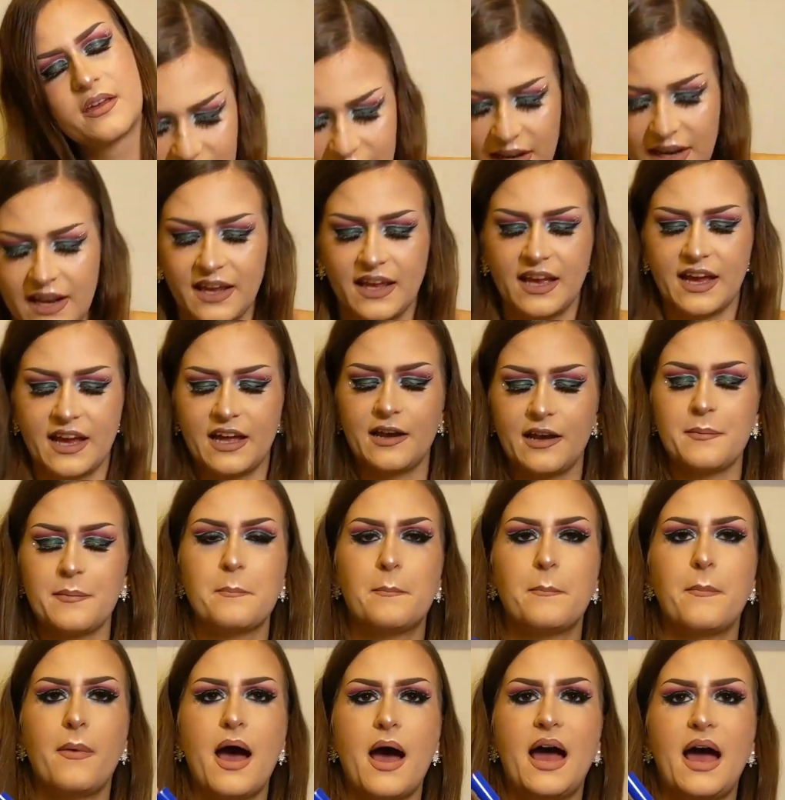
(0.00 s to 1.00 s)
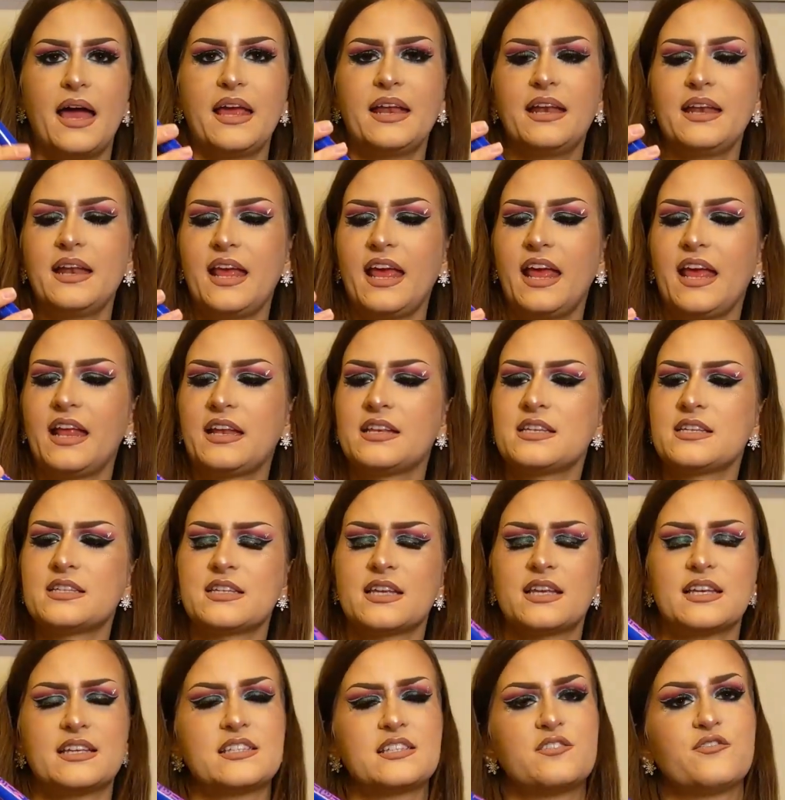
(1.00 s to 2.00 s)
Then I got mine, and
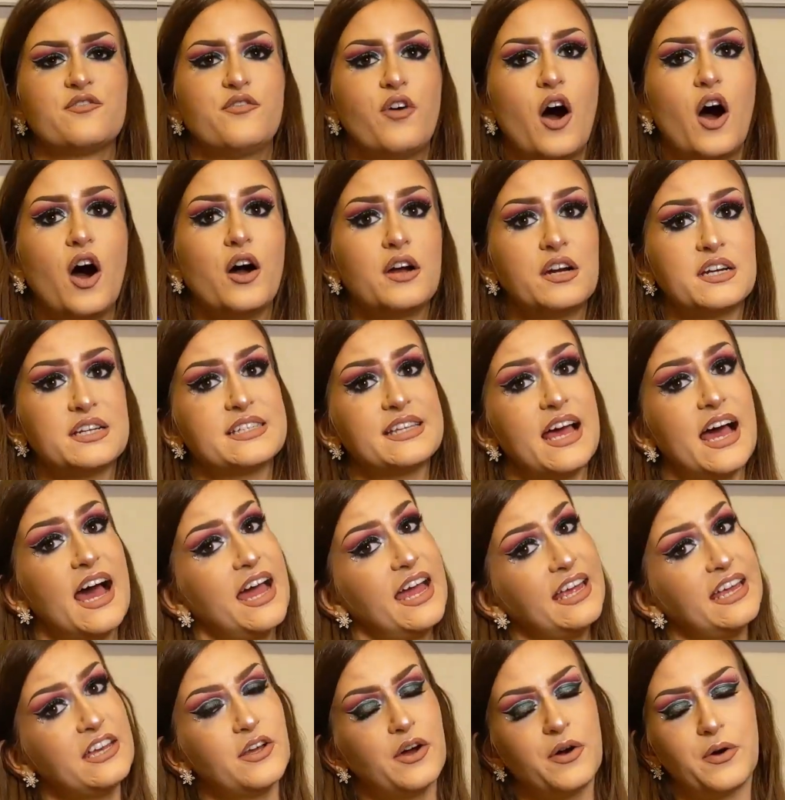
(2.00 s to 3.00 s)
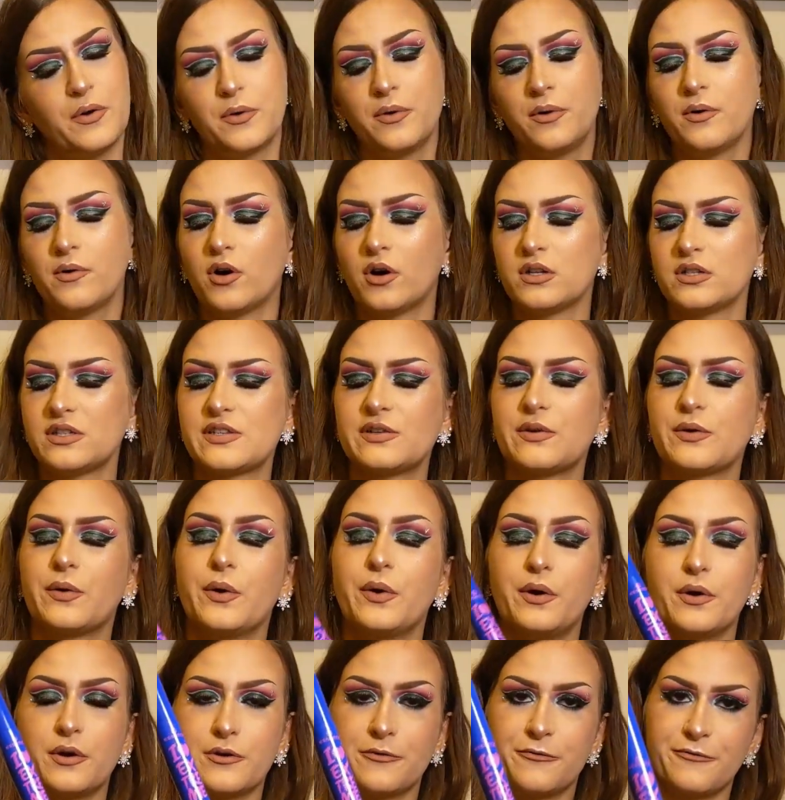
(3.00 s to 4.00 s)
as far as I know, also
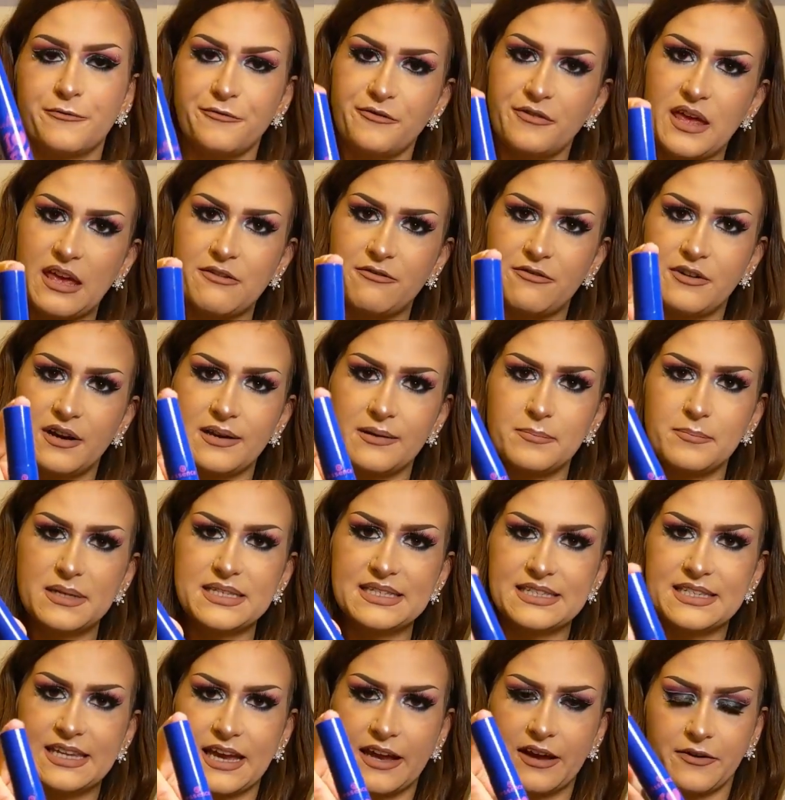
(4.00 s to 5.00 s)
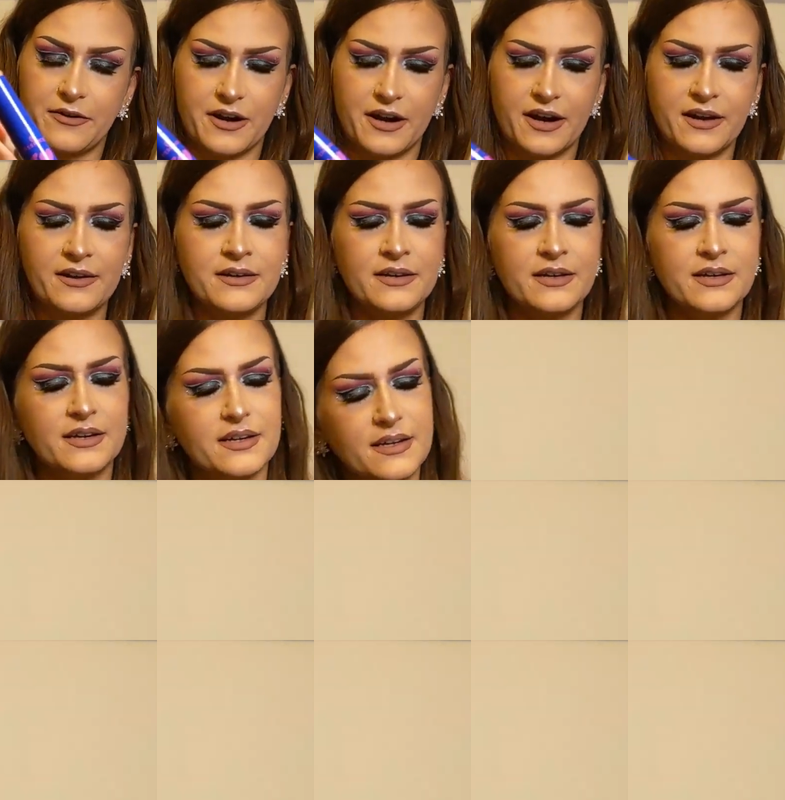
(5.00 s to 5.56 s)
her favorite mascara.